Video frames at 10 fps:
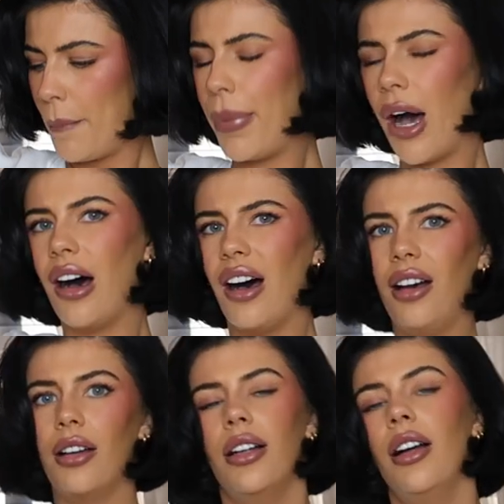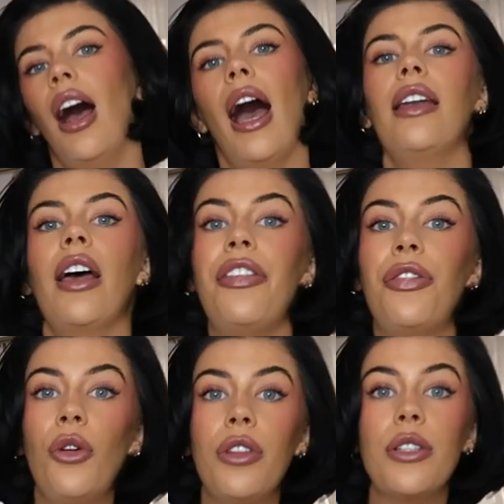but and I
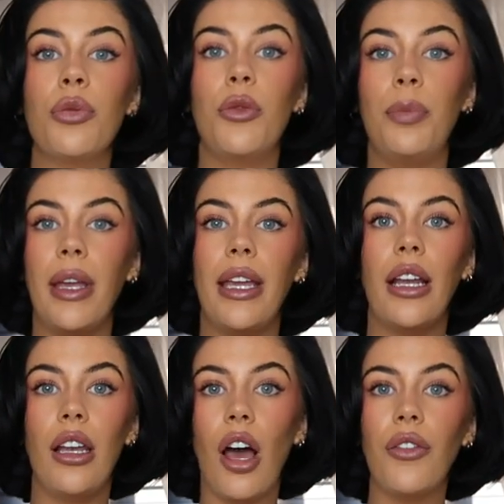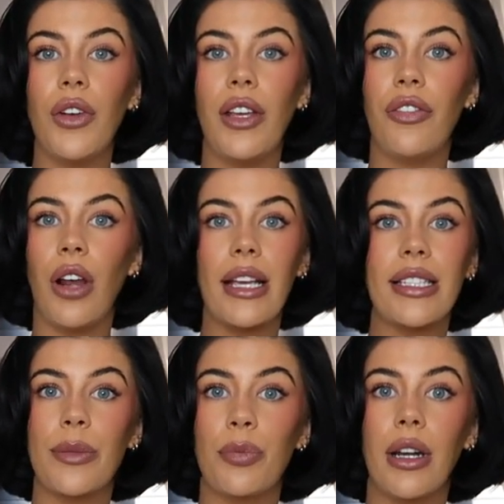thought this would be lovely for like
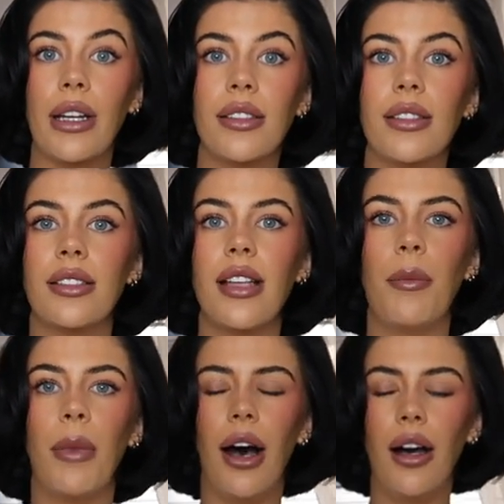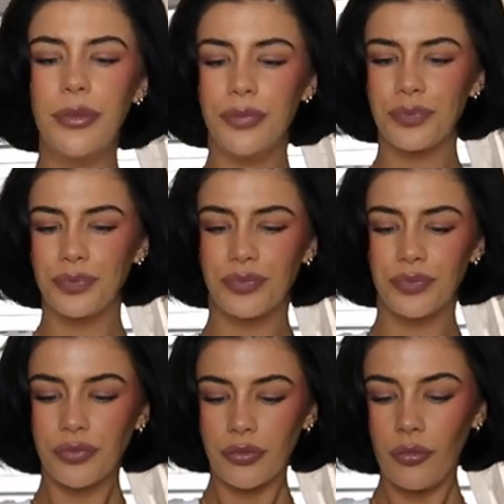spring summer
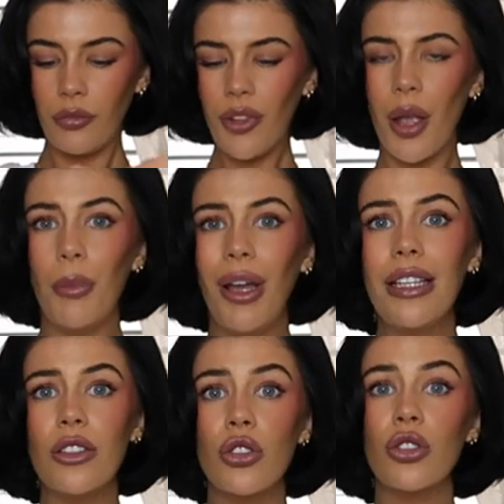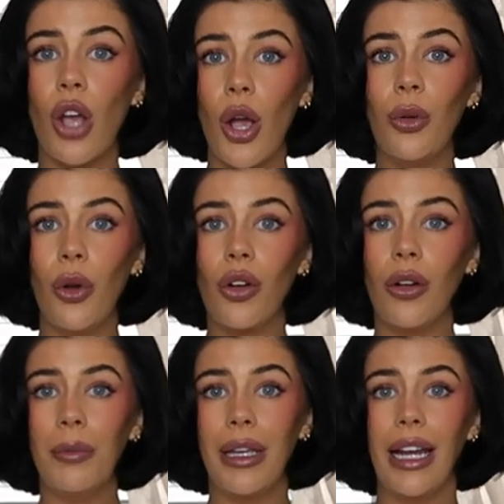but it's so long
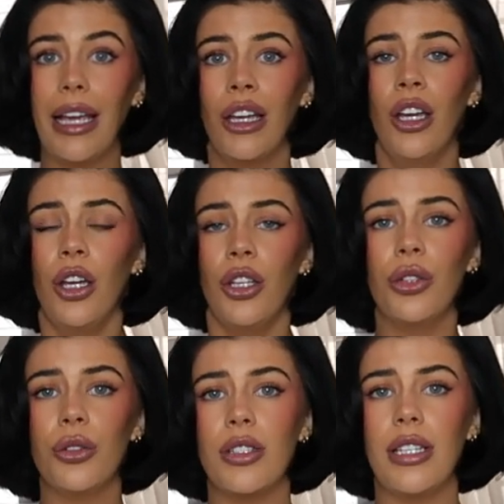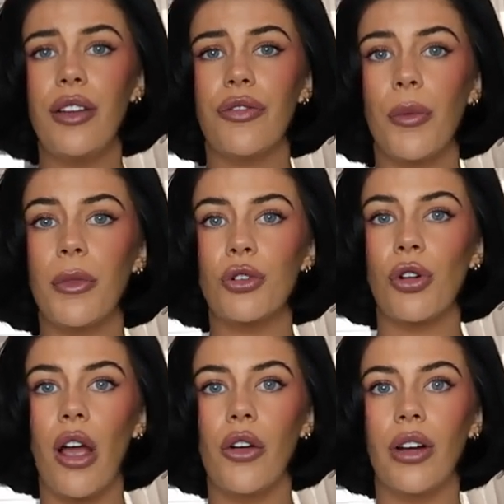on me like you'll see from the
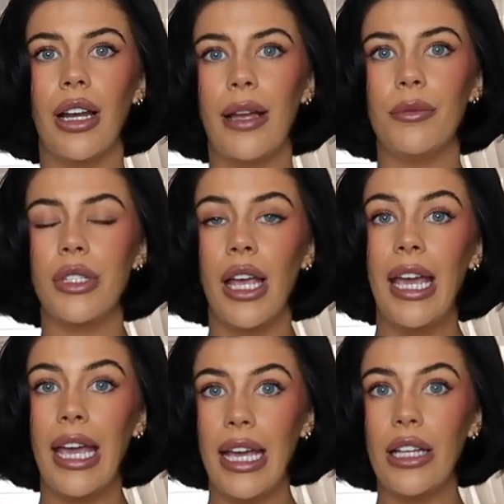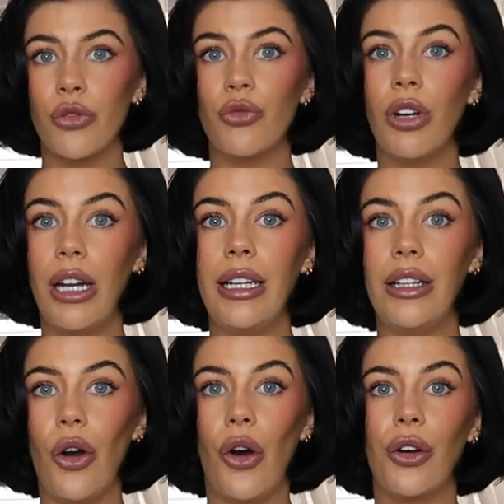try on clips it's
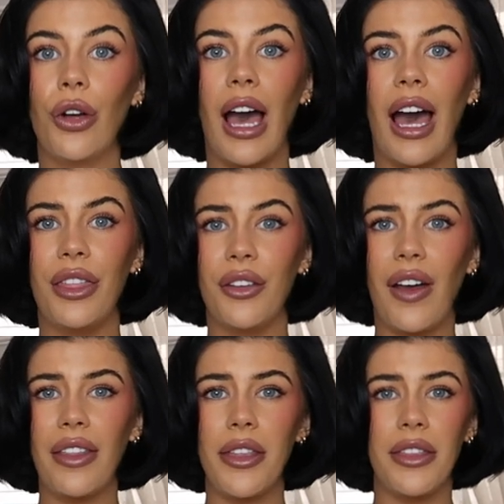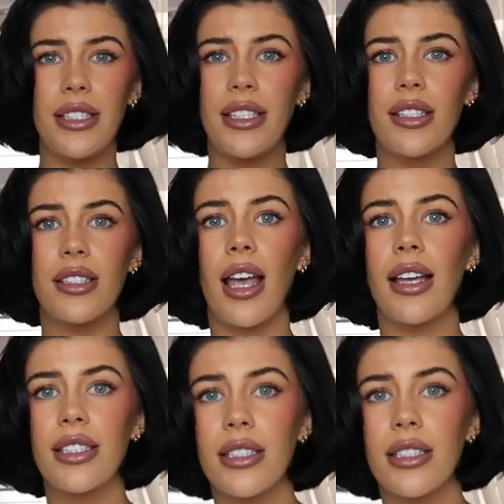really long and the fact that this is a size